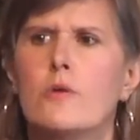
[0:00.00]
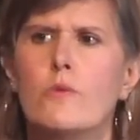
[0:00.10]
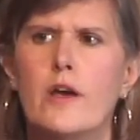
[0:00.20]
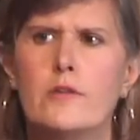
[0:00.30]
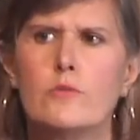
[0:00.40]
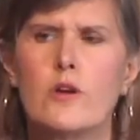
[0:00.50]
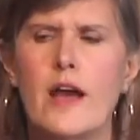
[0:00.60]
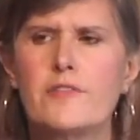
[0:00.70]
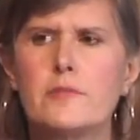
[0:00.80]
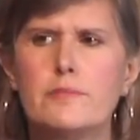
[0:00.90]
When we're
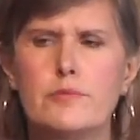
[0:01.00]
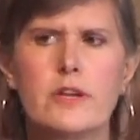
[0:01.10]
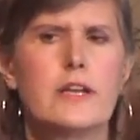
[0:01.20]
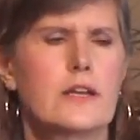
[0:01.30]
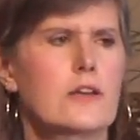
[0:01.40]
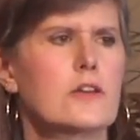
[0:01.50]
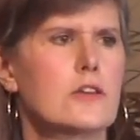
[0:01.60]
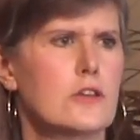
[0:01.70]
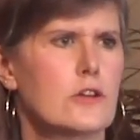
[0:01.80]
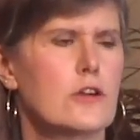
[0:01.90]
at the brink
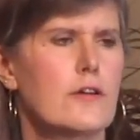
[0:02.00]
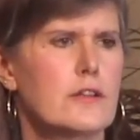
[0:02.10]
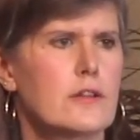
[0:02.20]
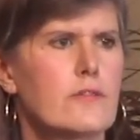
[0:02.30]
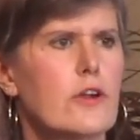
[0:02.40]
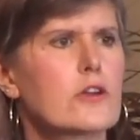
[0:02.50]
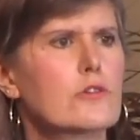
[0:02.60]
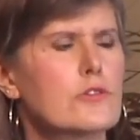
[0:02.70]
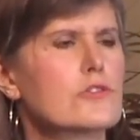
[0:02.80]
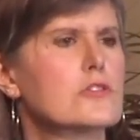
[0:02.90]
here, in a very
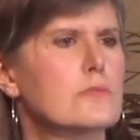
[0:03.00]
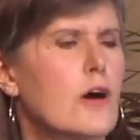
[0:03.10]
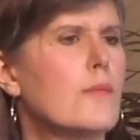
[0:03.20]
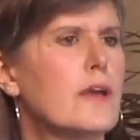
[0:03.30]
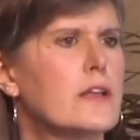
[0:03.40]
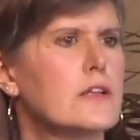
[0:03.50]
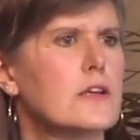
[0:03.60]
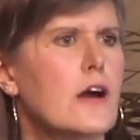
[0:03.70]
crucial moment